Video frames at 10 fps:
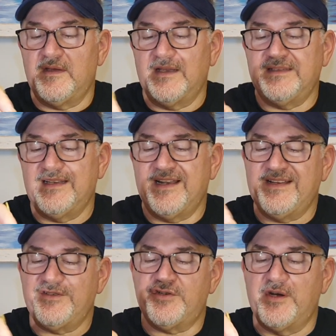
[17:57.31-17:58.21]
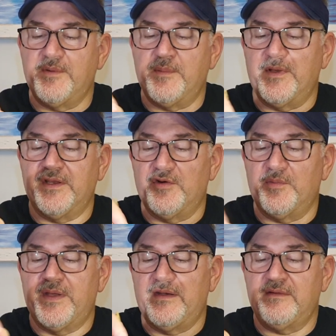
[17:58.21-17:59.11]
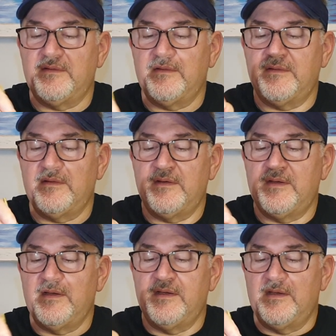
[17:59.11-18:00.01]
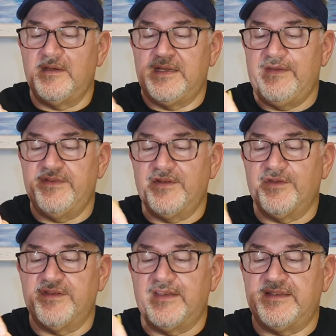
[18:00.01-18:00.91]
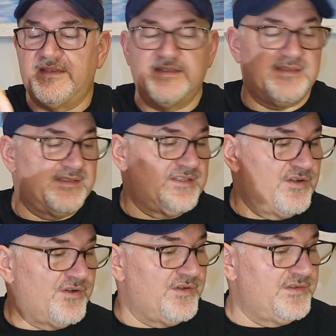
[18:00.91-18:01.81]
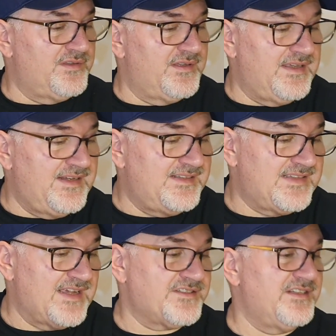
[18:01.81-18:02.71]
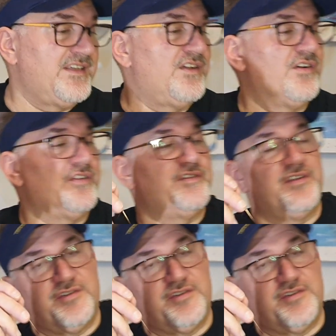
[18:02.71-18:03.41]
And then I trim them a little bit. Even though that this is called, it is actually called